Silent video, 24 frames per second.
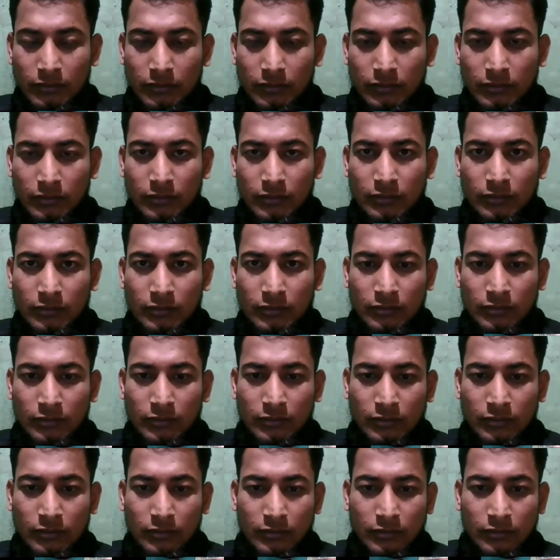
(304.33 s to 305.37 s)

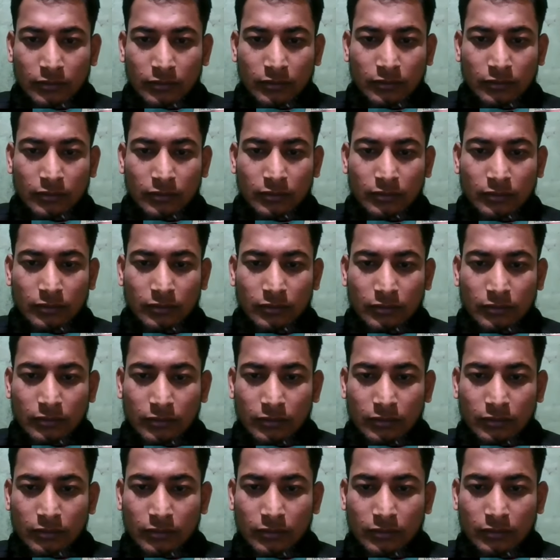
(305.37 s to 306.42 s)

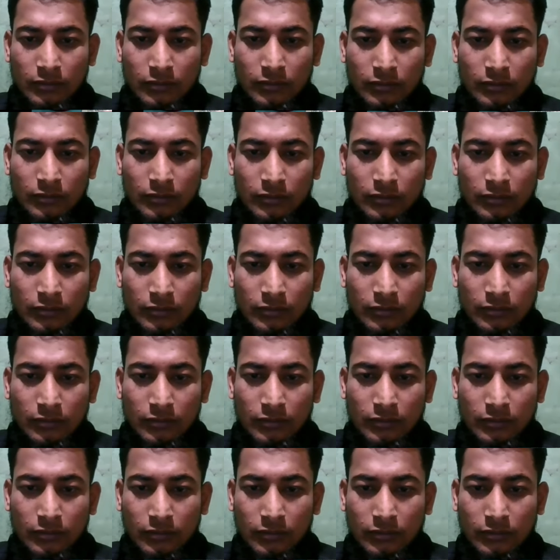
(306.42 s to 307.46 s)

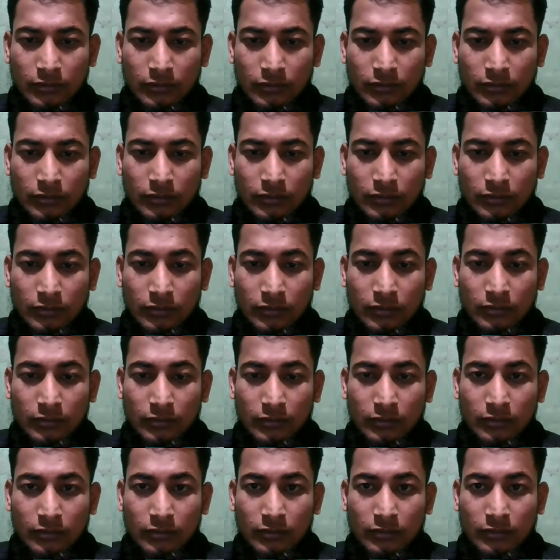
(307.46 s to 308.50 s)

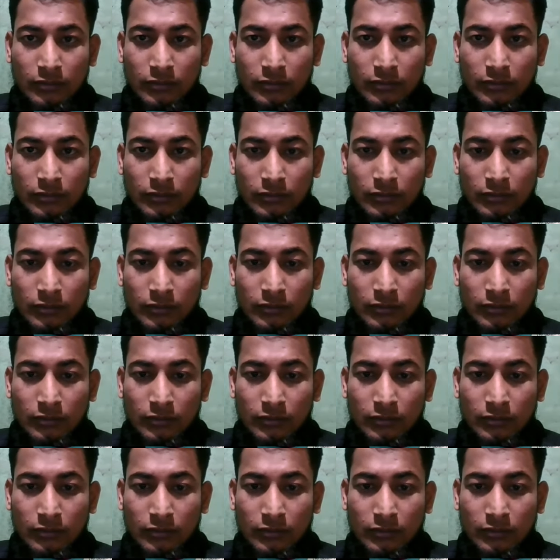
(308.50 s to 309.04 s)
This person isn't speaking.